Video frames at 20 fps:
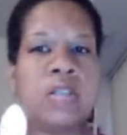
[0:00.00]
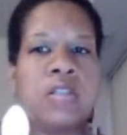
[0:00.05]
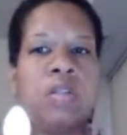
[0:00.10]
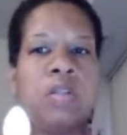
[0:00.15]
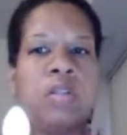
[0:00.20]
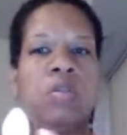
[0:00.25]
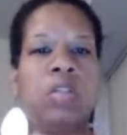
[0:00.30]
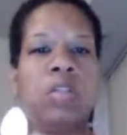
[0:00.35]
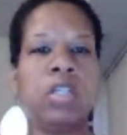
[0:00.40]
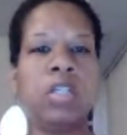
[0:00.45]
So
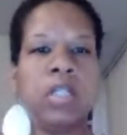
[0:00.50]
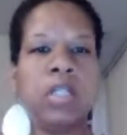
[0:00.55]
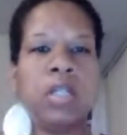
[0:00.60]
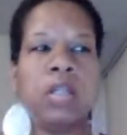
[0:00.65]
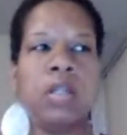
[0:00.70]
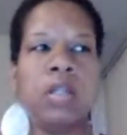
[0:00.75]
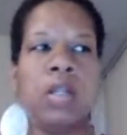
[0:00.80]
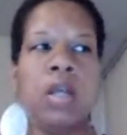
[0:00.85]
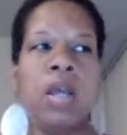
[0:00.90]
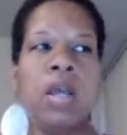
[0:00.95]
look
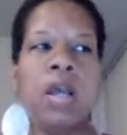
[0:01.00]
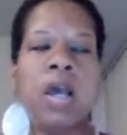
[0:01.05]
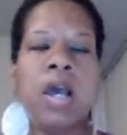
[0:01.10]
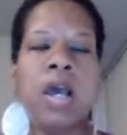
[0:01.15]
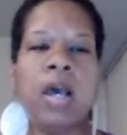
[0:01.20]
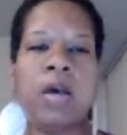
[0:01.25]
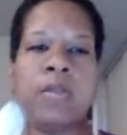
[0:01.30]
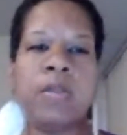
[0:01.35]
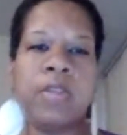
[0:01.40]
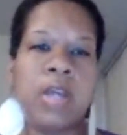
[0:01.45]
at
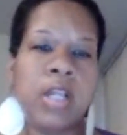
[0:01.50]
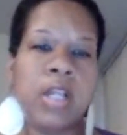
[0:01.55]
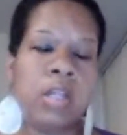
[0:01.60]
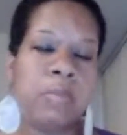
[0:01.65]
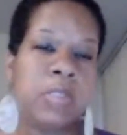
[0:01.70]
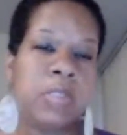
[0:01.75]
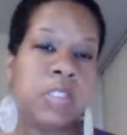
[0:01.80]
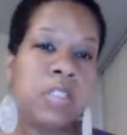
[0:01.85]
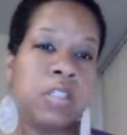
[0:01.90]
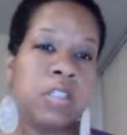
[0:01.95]
how the
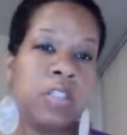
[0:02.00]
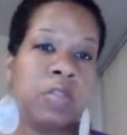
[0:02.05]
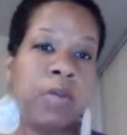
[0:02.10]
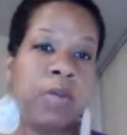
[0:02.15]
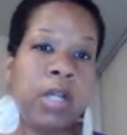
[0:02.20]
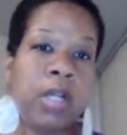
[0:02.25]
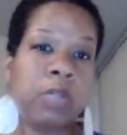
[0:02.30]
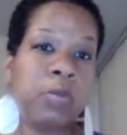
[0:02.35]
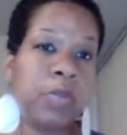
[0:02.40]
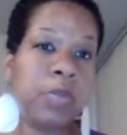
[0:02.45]
elements
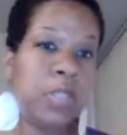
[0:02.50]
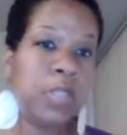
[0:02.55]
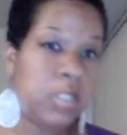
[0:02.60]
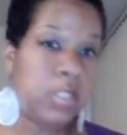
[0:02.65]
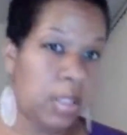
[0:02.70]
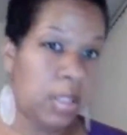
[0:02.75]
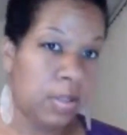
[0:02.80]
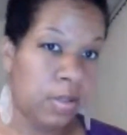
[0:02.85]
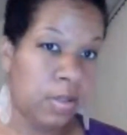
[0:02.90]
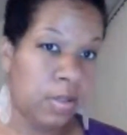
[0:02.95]
interact with each
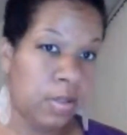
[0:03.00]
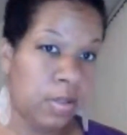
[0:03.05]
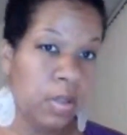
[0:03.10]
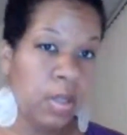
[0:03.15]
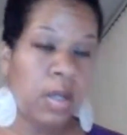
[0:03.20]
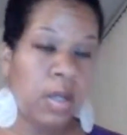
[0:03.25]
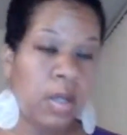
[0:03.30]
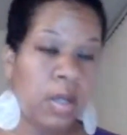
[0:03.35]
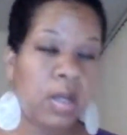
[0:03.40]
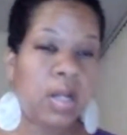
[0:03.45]
other
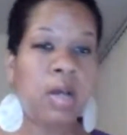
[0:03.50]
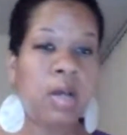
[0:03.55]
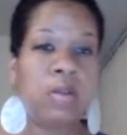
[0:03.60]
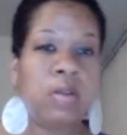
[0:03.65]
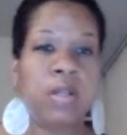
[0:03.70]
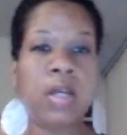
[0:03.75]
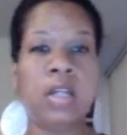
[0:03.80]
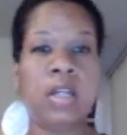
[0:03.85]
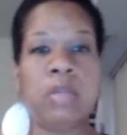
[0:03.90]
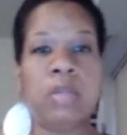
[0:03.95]
and how the
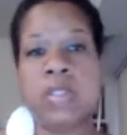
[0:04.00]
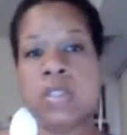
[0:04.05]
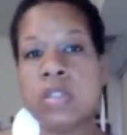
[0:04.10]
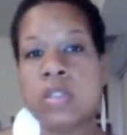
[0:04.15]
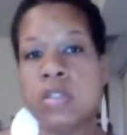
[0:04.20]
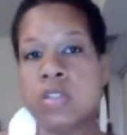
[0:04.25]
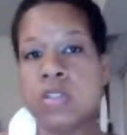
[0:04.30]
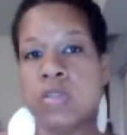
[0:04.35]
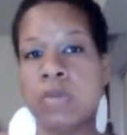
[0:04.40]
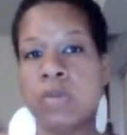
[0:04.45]
elements
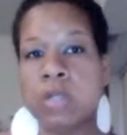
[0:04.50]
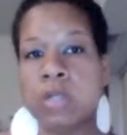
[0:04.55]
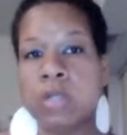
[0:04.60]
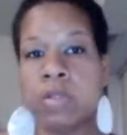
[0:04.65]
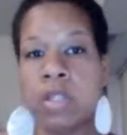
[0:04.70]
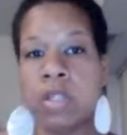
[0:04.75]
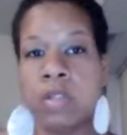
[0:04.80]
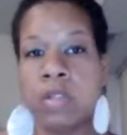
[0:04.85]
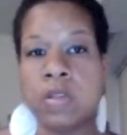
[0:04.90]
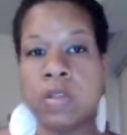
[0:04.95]
interact with
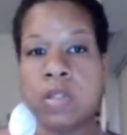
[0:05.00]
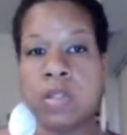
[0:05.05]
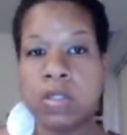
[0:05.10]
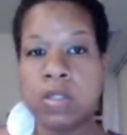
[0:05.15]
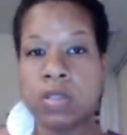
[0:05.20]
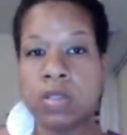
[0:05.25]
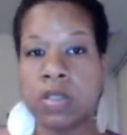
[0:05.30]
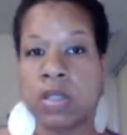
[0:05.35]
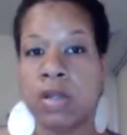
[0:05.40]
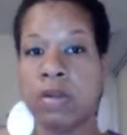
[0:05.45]
other
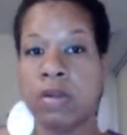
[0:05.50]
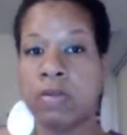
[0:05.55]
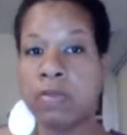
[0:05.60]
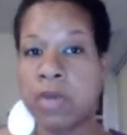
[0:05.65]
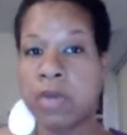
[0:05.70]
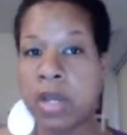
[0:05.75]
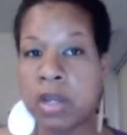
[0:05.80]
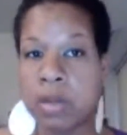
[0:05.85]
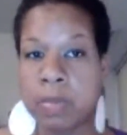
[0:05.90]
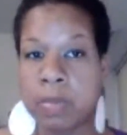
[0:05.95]
things in their
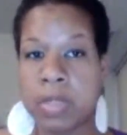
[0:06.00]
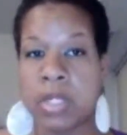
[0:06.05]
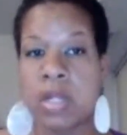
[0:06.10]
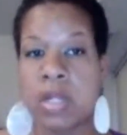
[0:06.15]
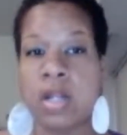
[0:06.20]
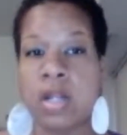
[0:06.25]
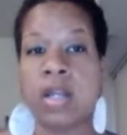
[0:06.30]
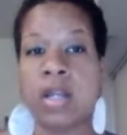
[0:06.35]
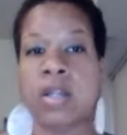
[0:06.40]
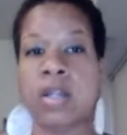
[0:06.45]
environment,
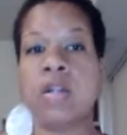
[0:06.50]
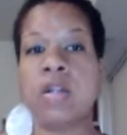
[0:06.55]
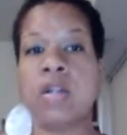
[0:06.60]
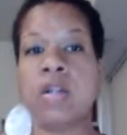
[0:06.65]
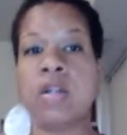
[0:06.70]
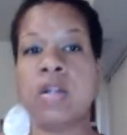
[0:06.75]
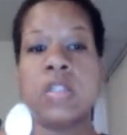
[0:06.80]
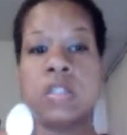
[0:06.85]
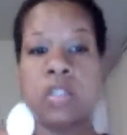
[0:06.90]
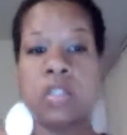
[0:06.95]
and that can
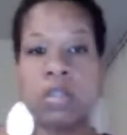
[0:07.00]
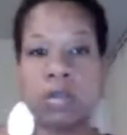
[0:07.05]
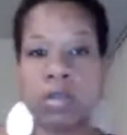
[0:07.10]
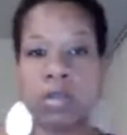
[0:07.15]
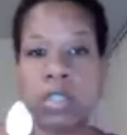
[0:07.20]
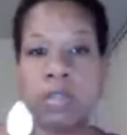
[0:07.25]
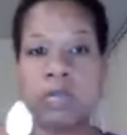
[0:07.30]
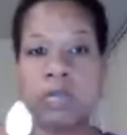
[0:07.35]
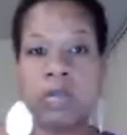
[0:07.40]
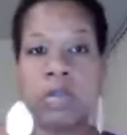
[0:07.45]
also
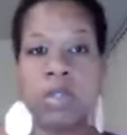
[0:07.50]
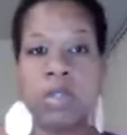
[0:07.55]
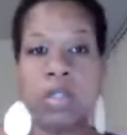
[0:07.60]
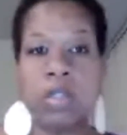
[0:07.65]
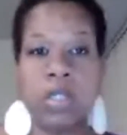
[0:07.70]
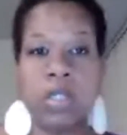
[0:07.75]
give you good